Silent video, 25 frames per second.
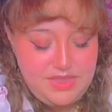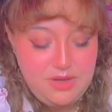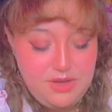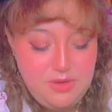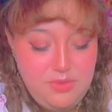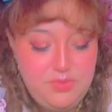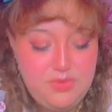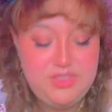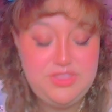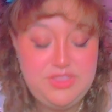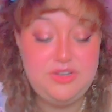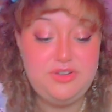
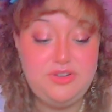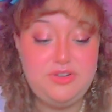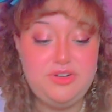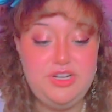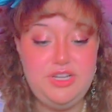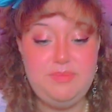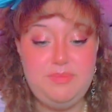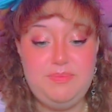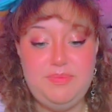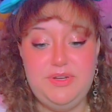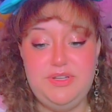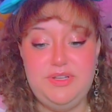what the
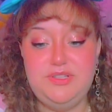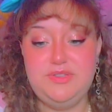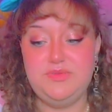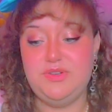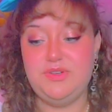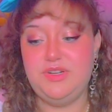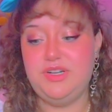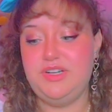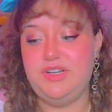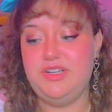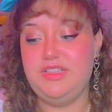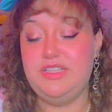creepers
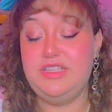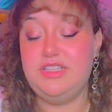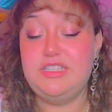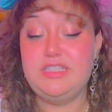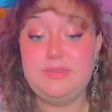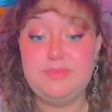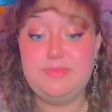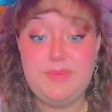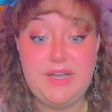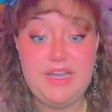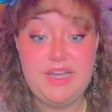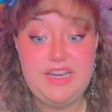were, and the
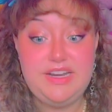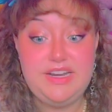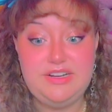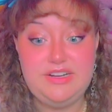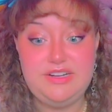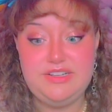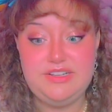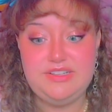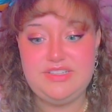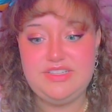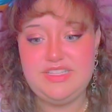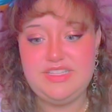
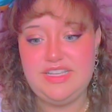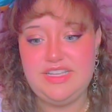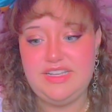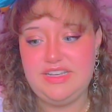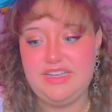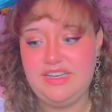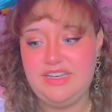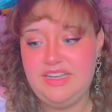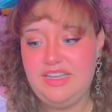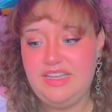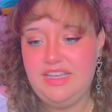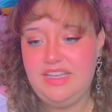spiders,
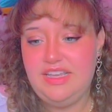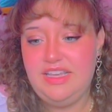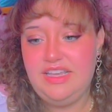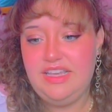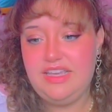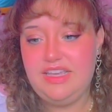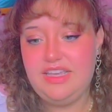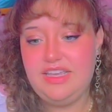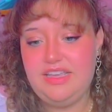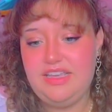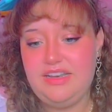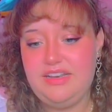
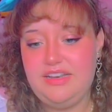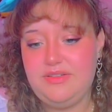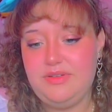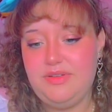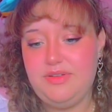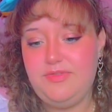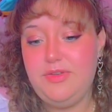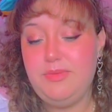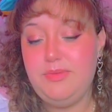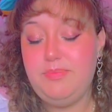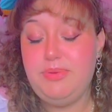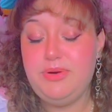and
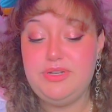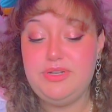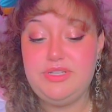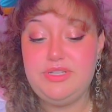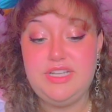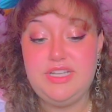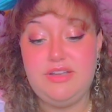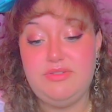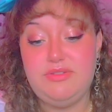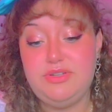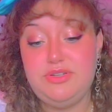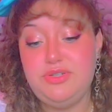if you put
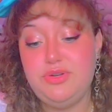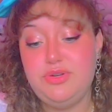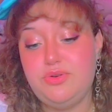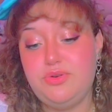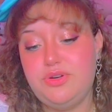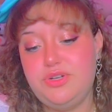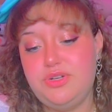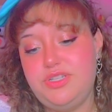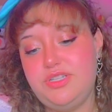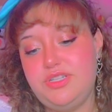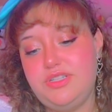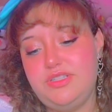down
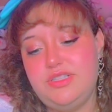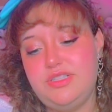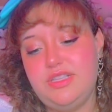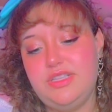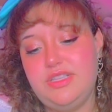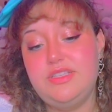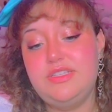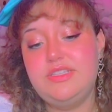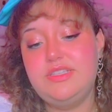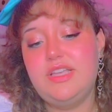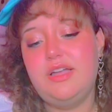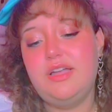torches,
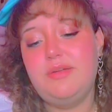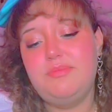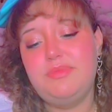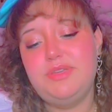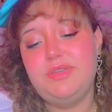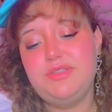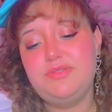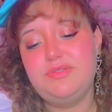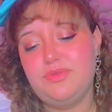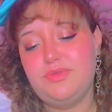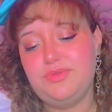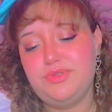then the
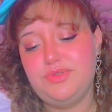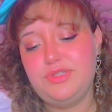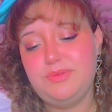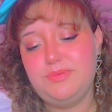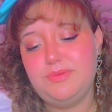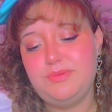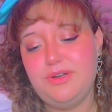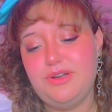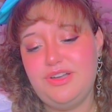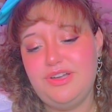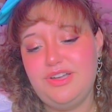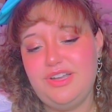zombies won't
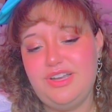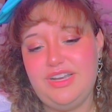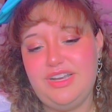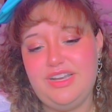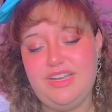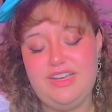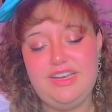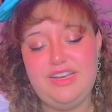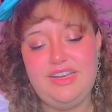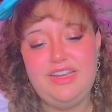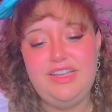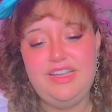spawn,
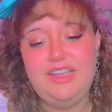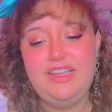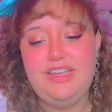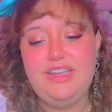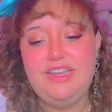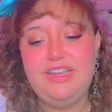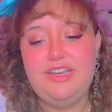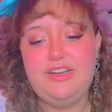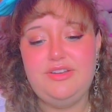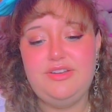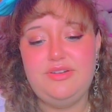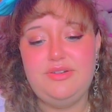and,
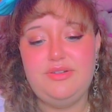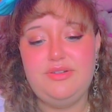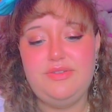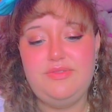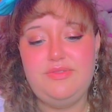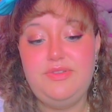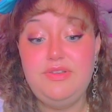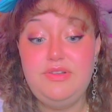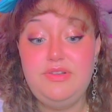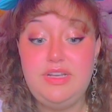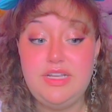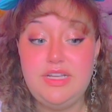you know,
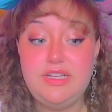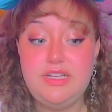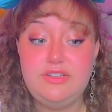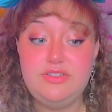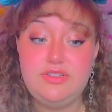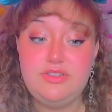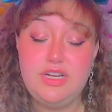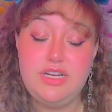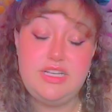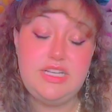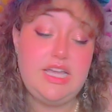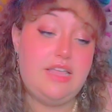if you dig
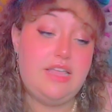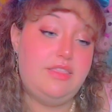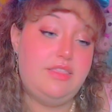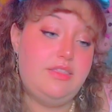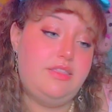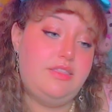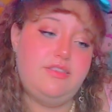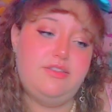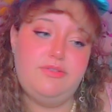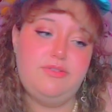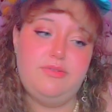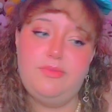straight down,
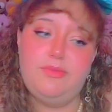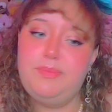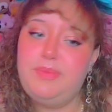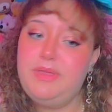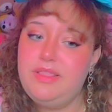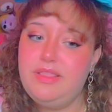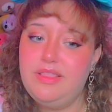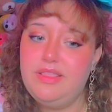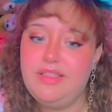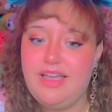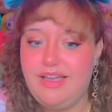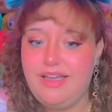then there will
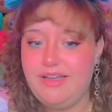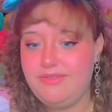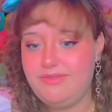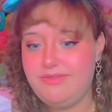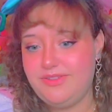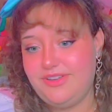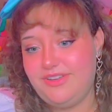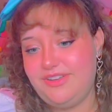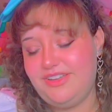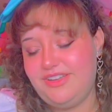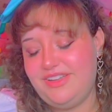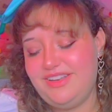be
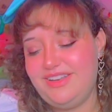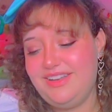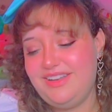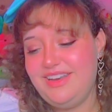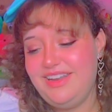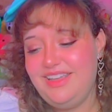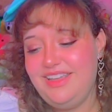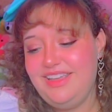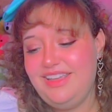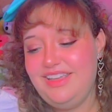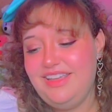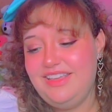lava, and
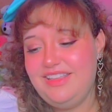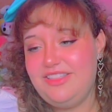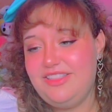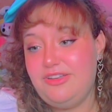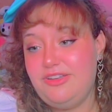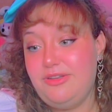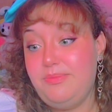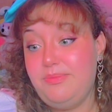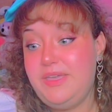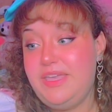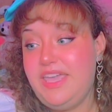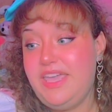
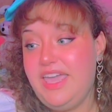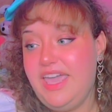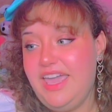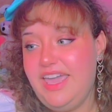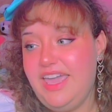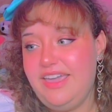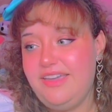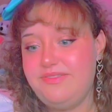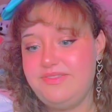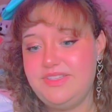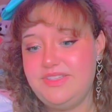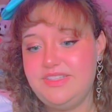there will be
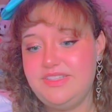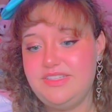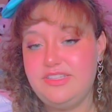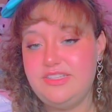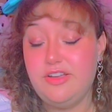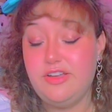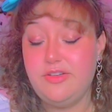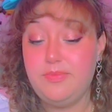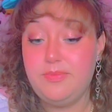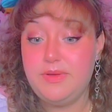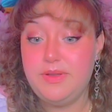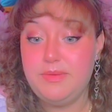caves and
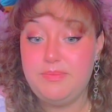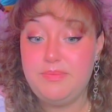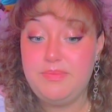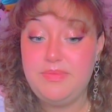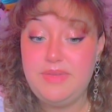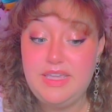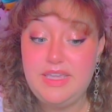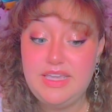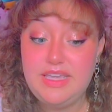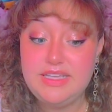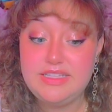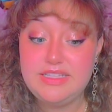stuff. But
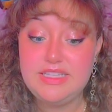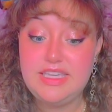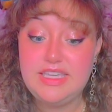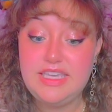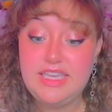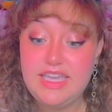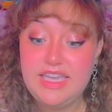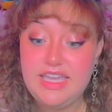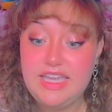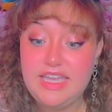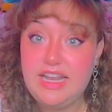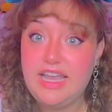me, as a
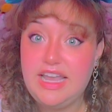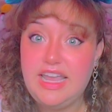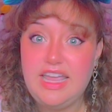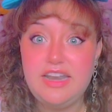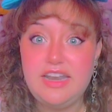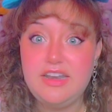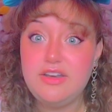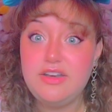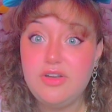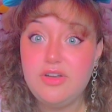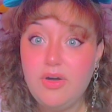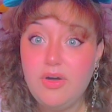kid, I
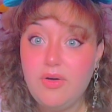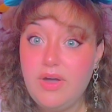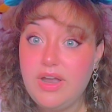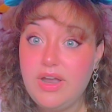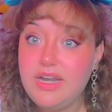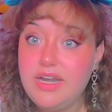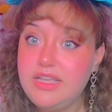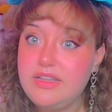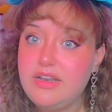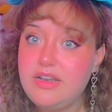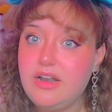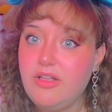had no
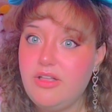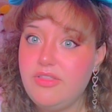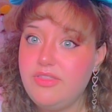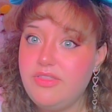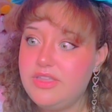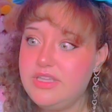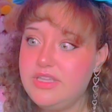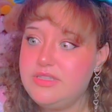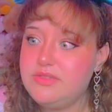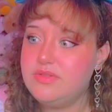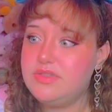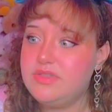idea that all
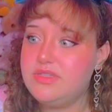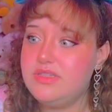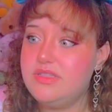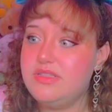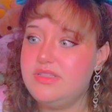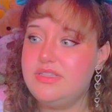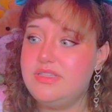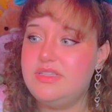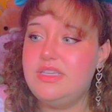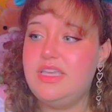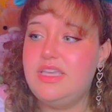this was in this